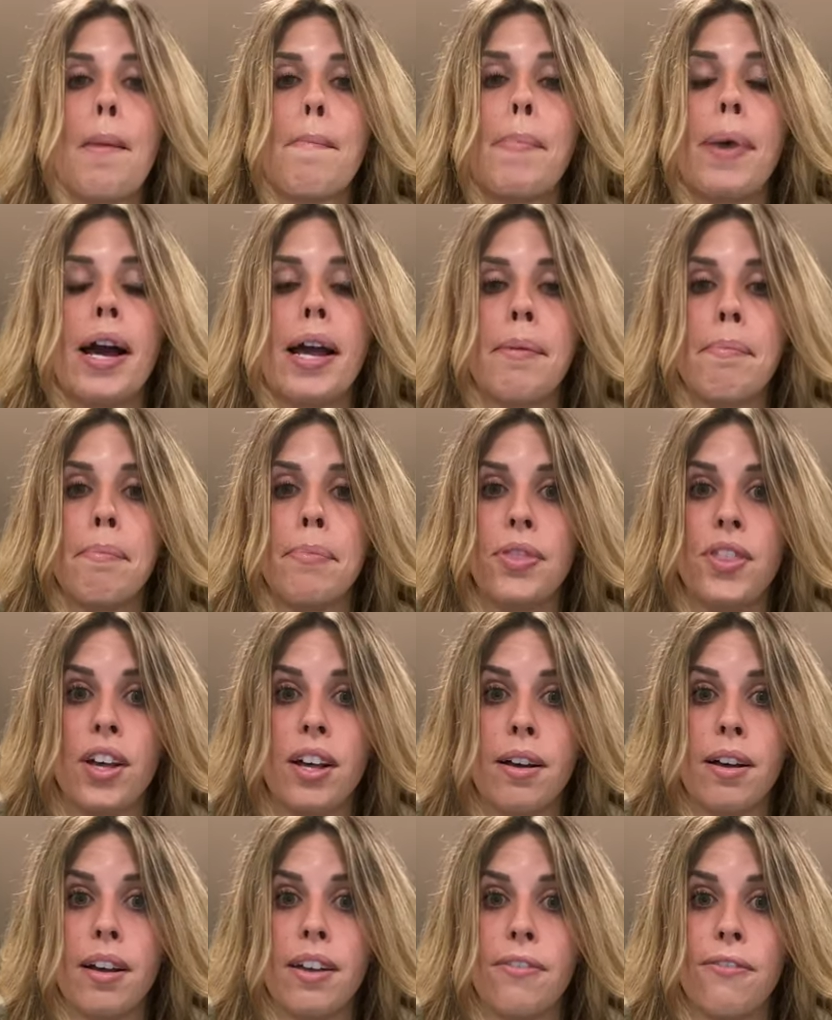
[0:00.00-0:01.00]
But
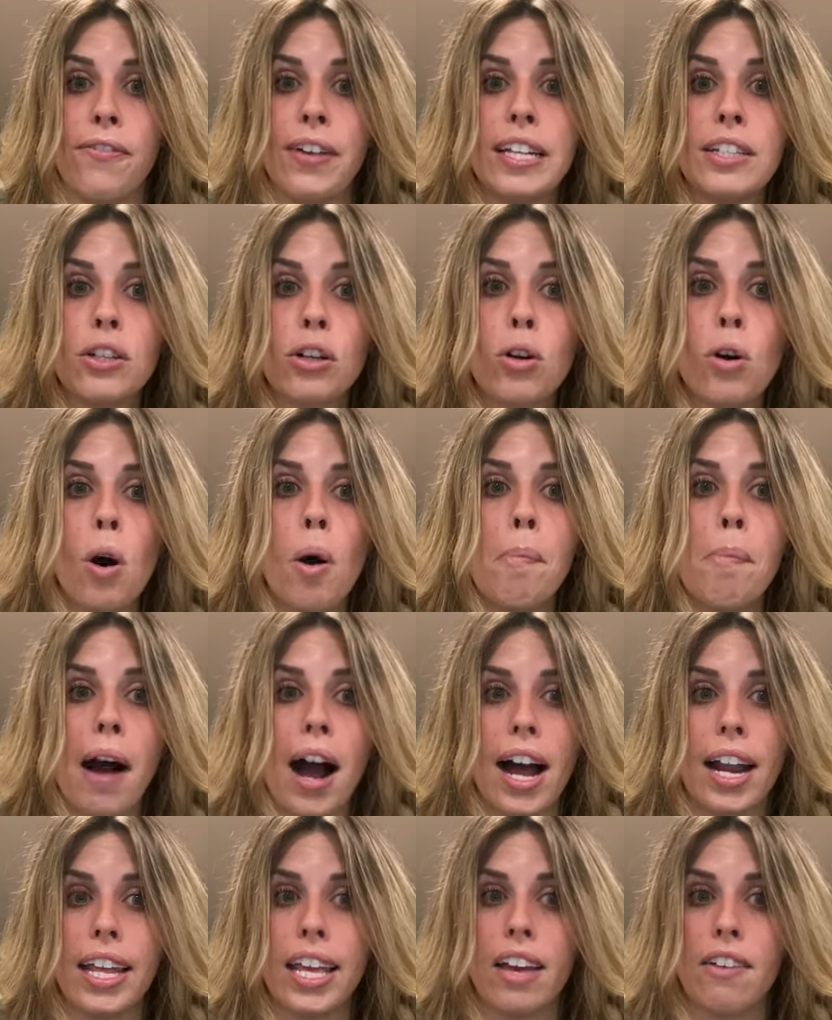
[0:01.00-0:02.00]
the physical
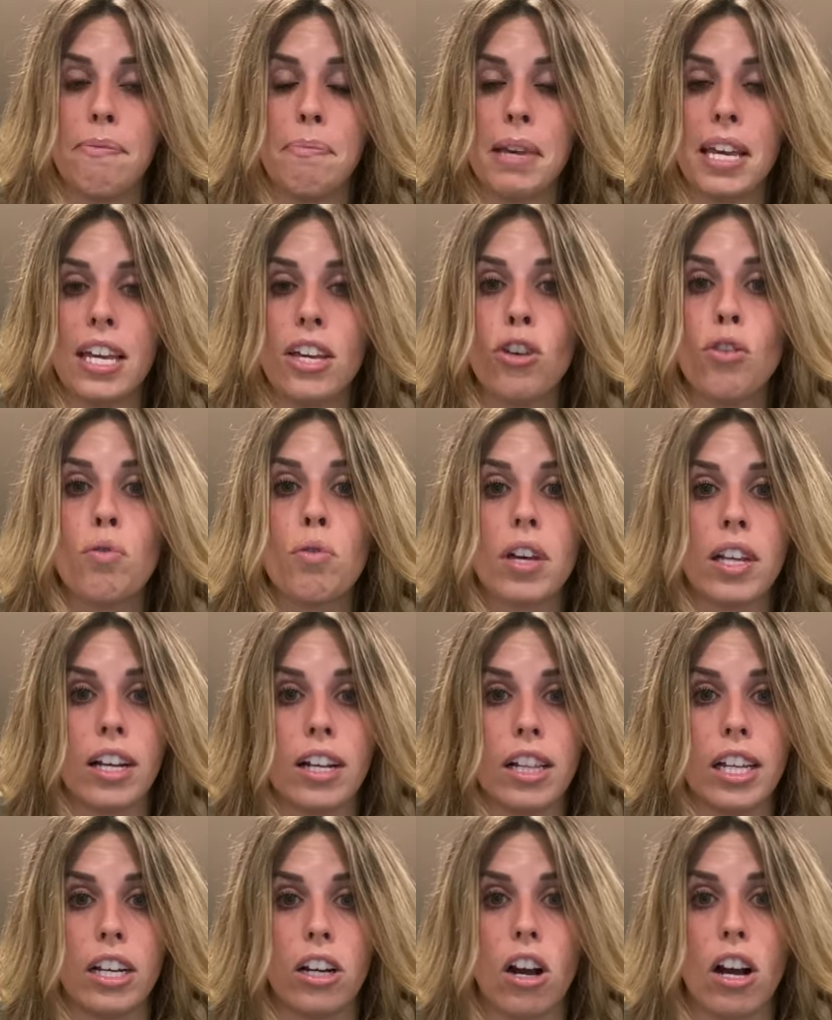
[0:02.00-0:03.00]
body of me, you can
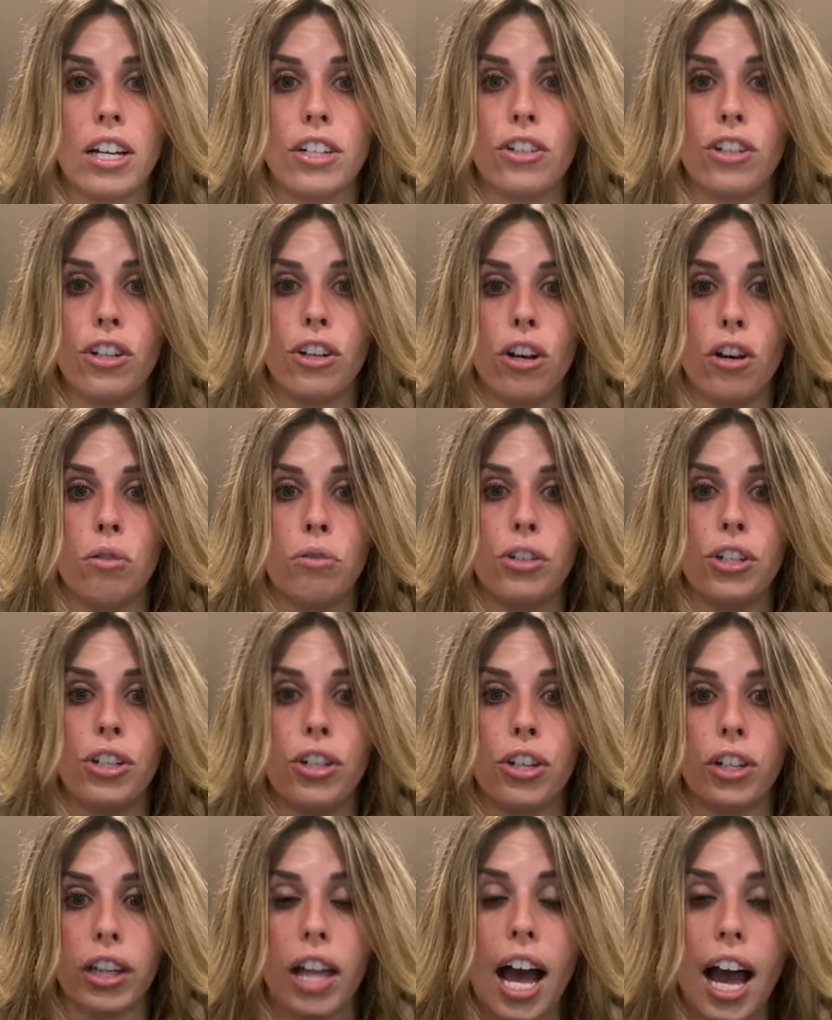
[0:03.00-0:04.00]
click on to go to
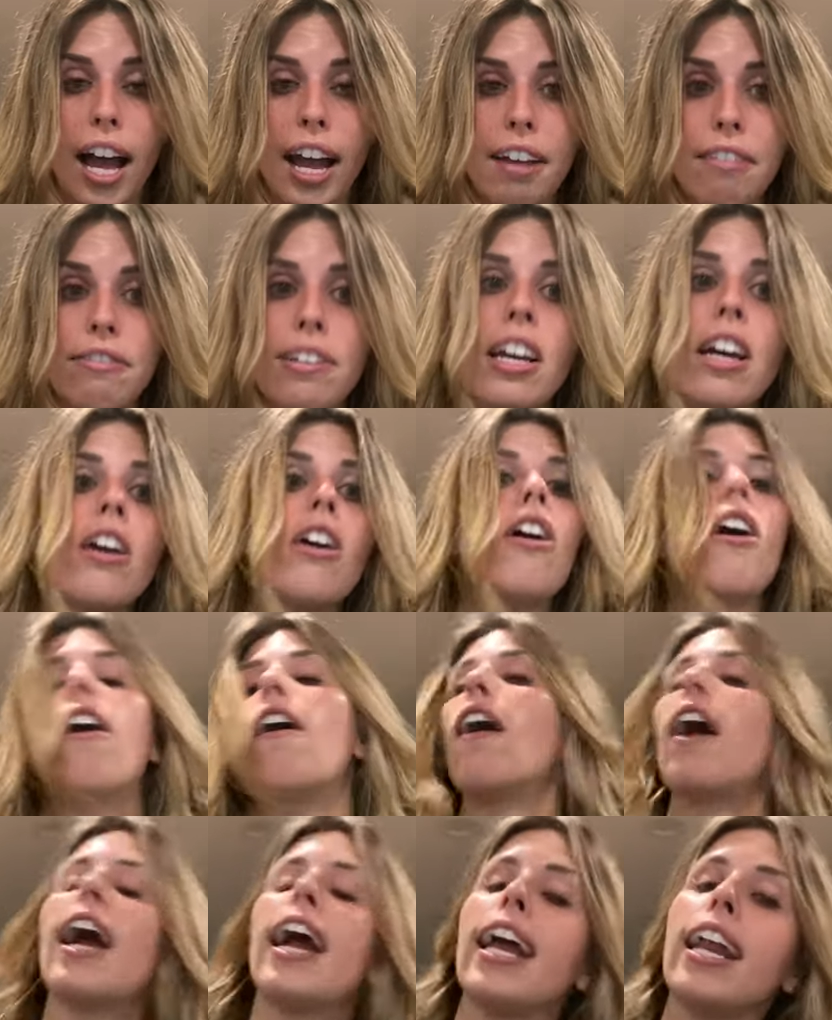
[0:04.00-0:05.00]
your live,
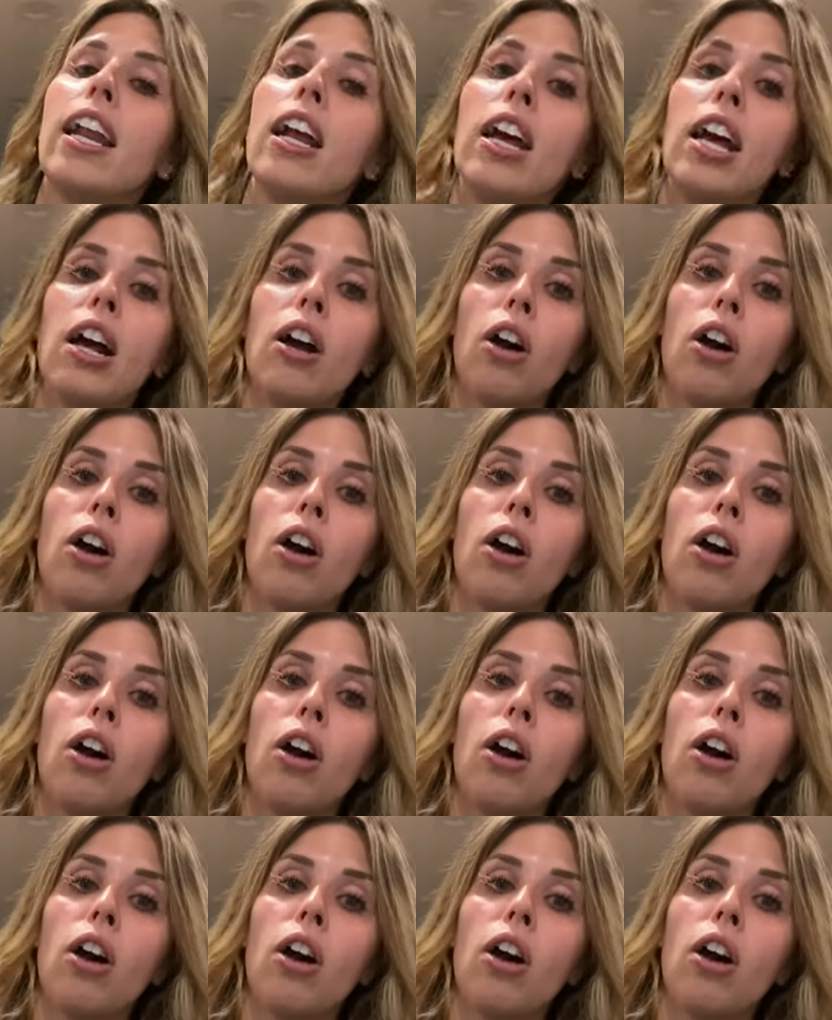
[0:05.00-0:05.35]
all right?